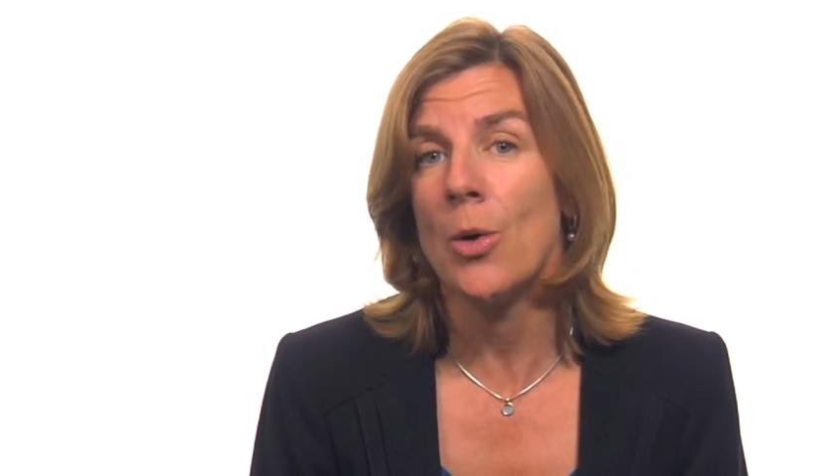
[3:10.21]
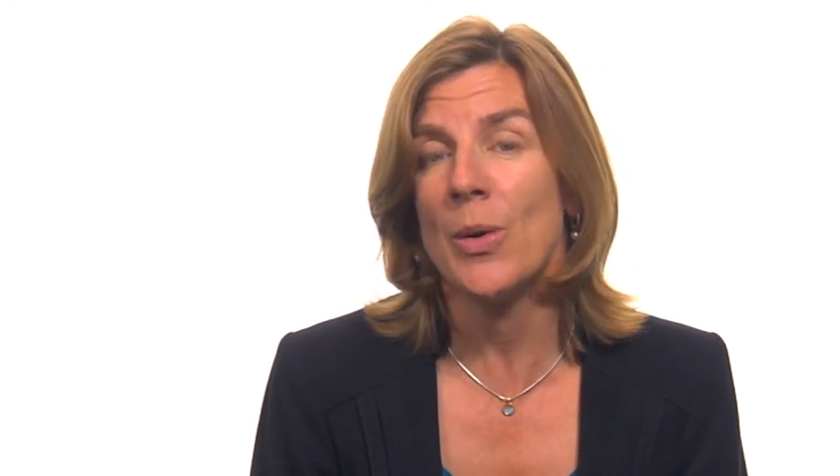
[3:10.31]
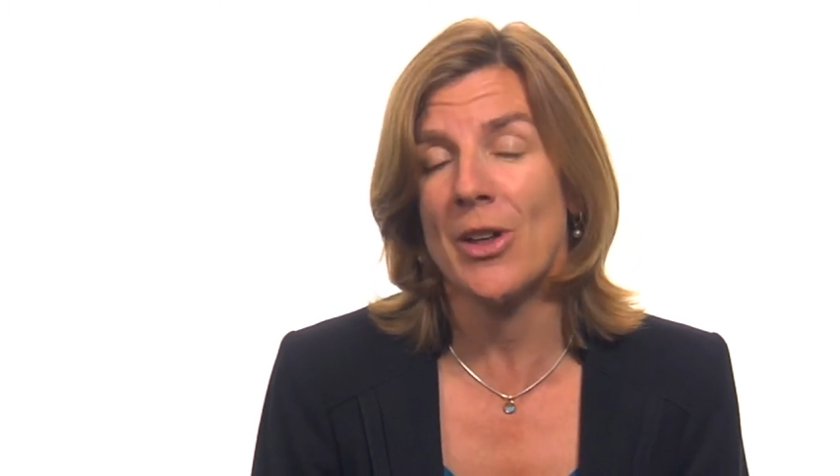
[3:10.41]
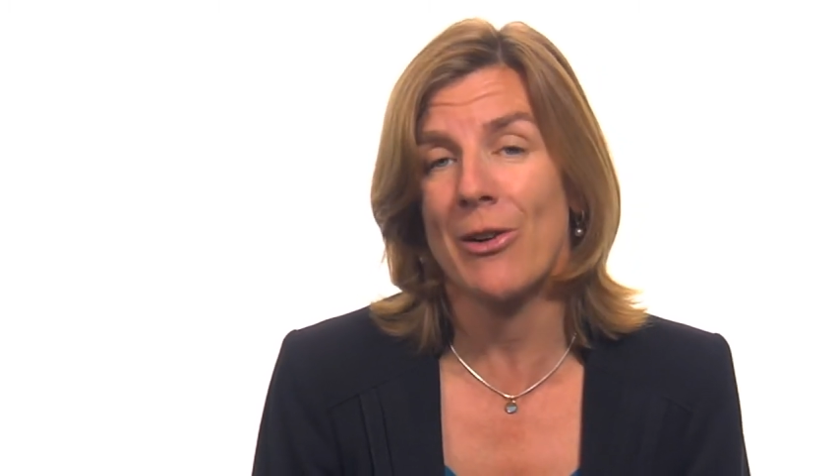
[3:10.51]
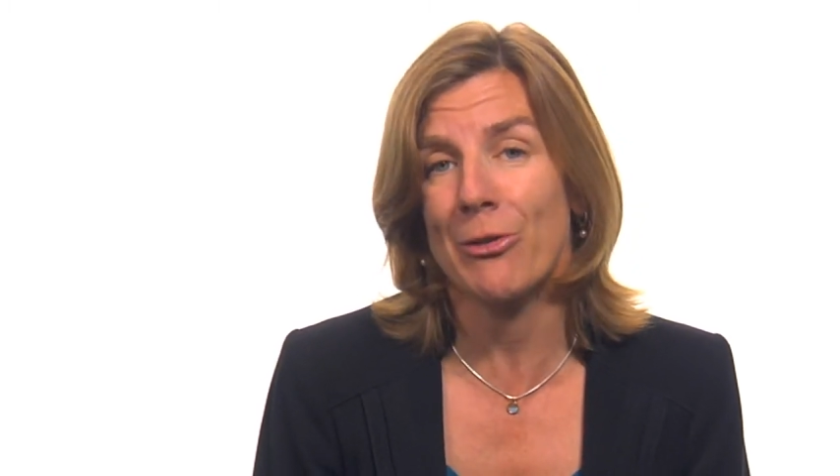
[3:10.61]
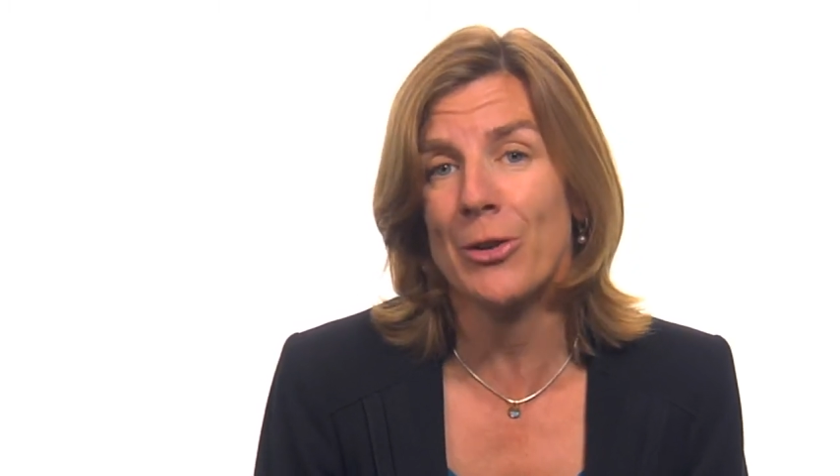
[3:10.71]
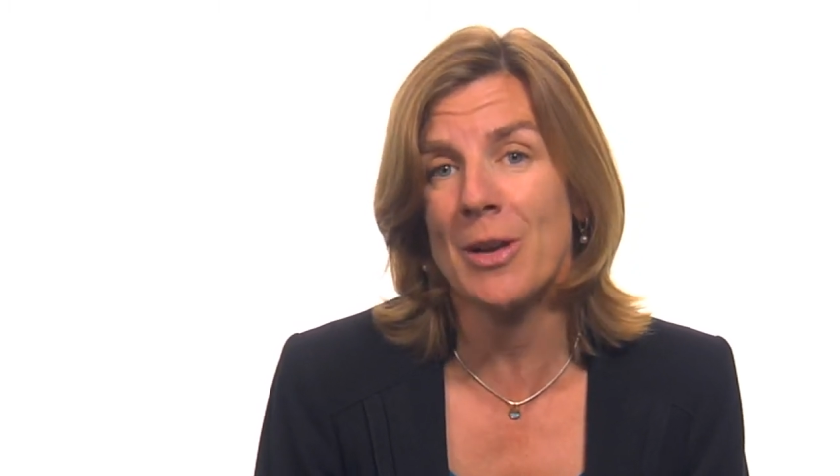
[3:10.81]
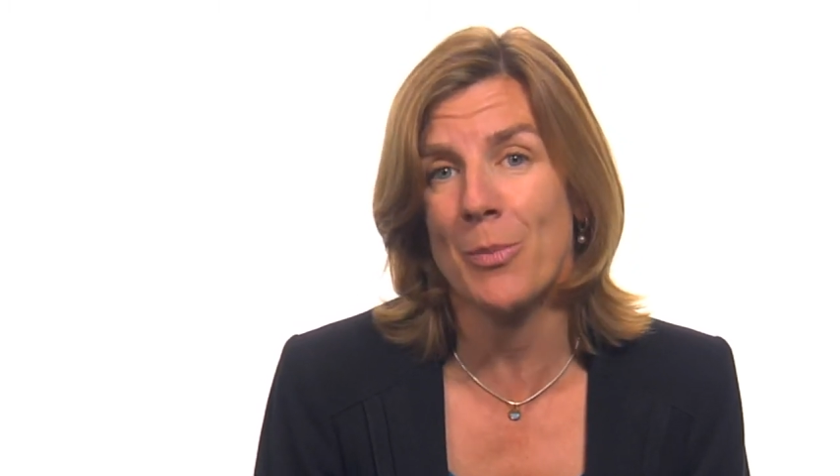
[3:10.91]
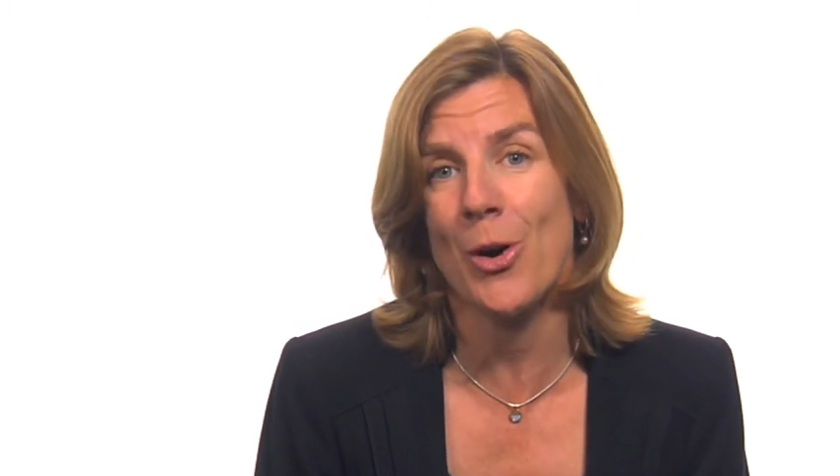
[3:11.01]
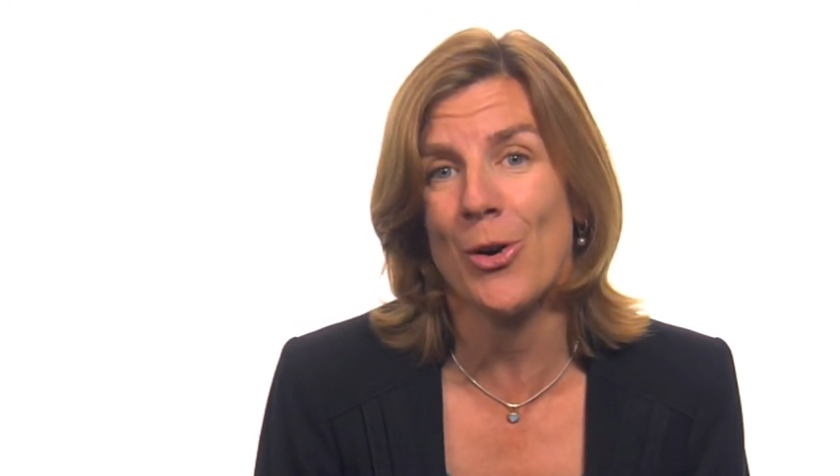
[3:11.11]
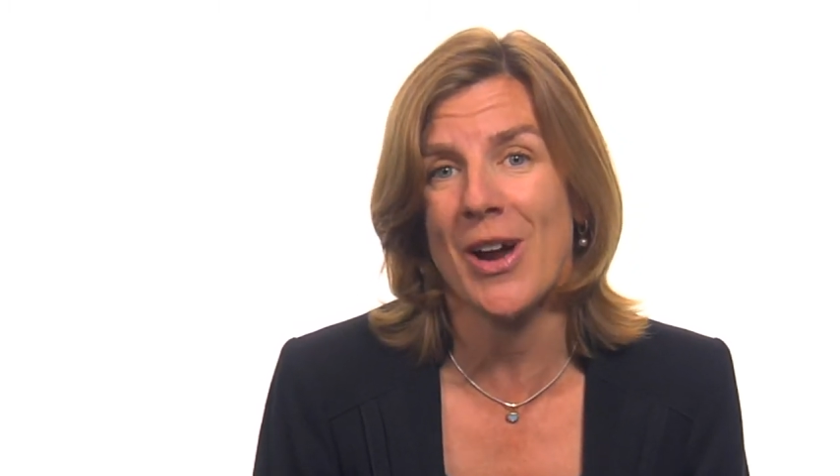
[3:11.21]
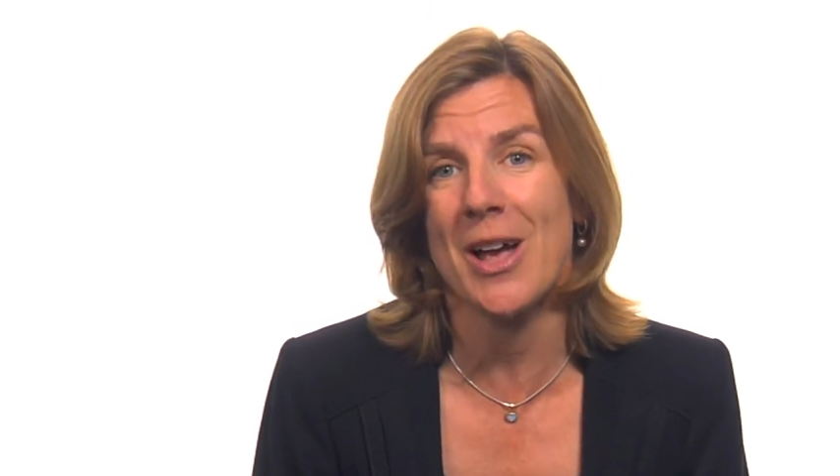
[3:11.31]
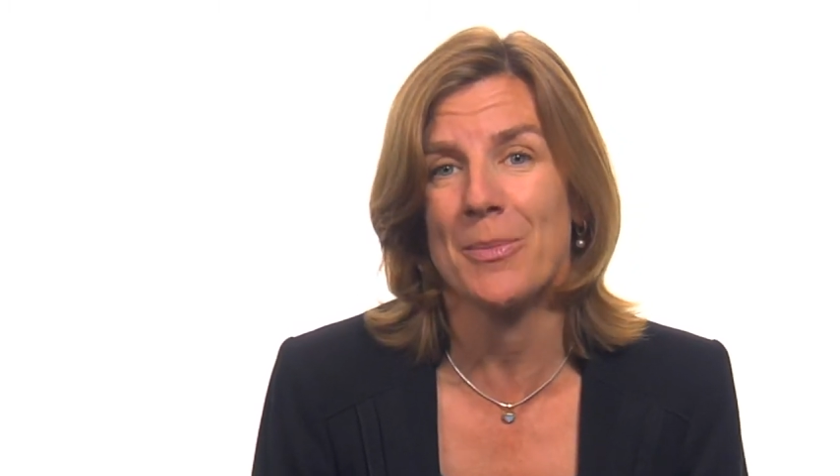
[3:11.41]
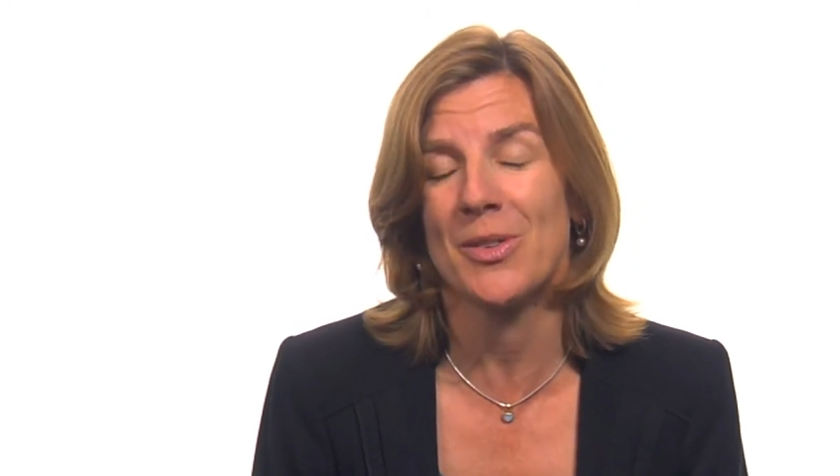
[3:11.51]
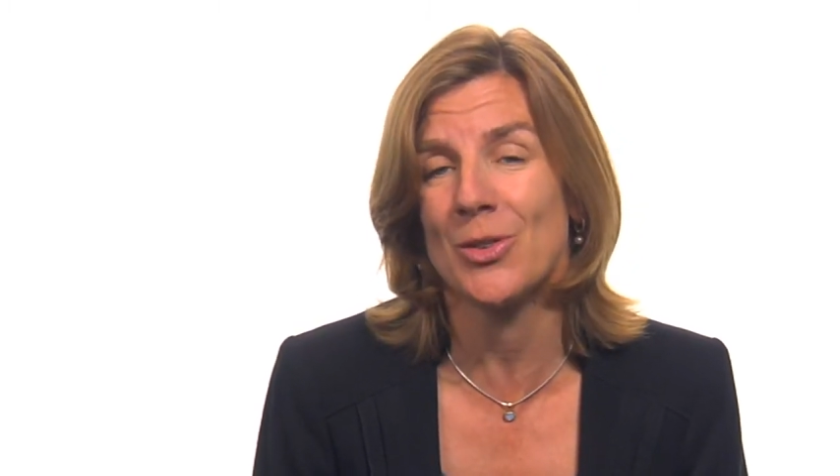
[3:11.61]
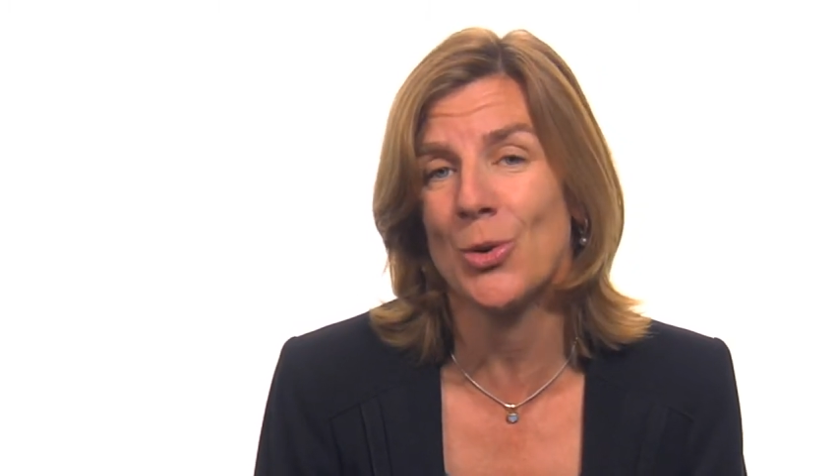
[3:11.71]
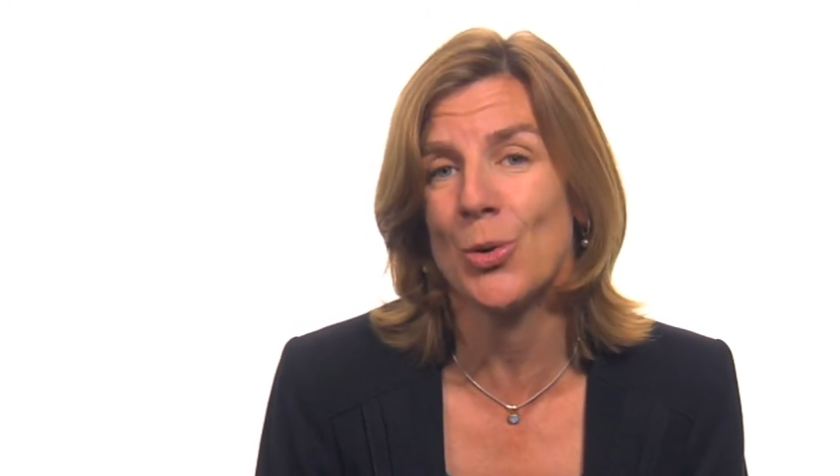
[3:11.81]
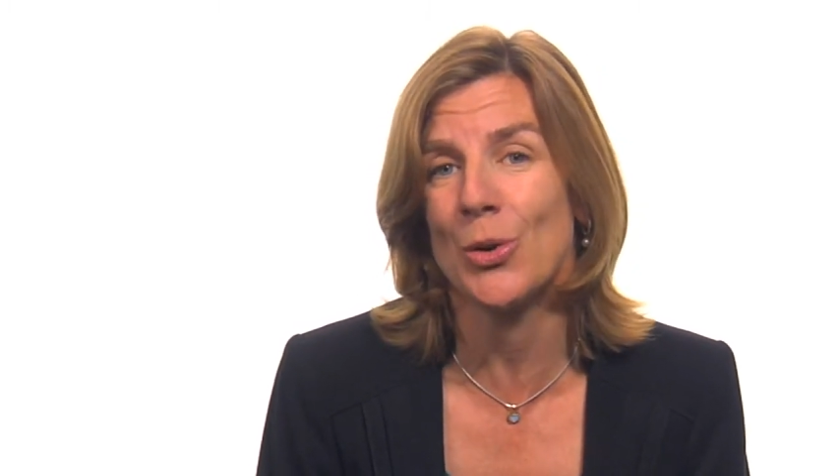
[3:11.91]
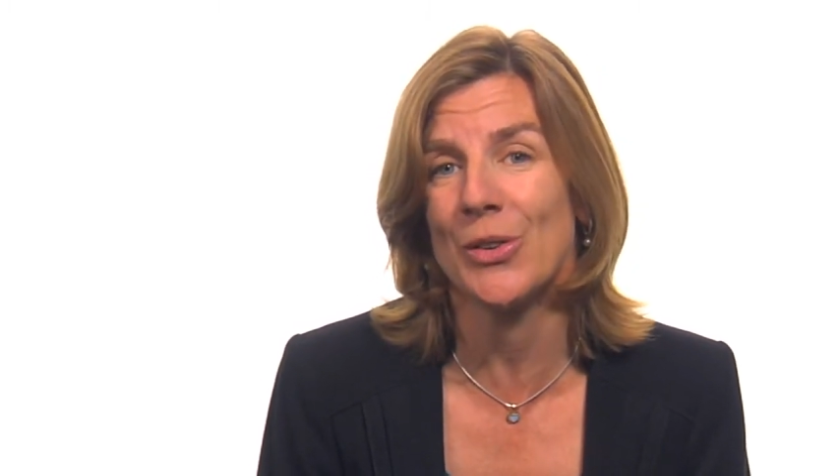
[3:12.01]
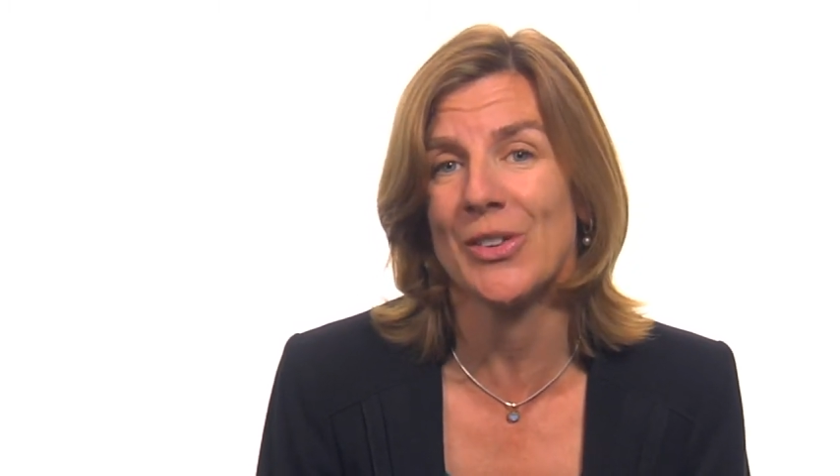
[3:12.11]
with our free programs,
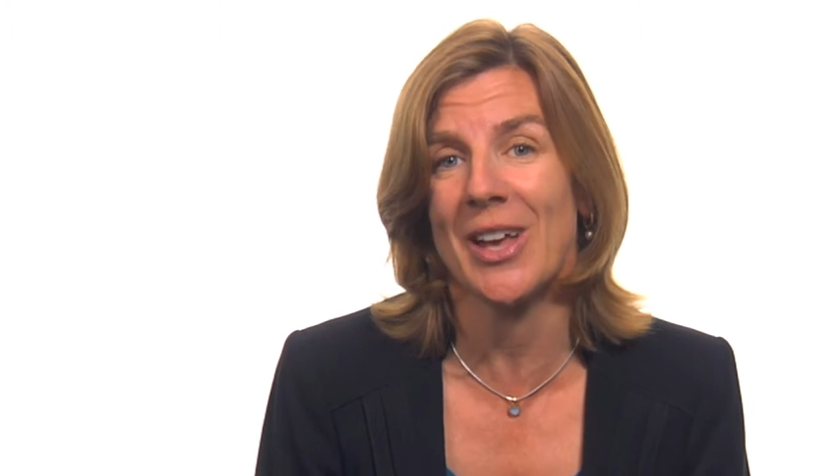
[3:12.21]
tools,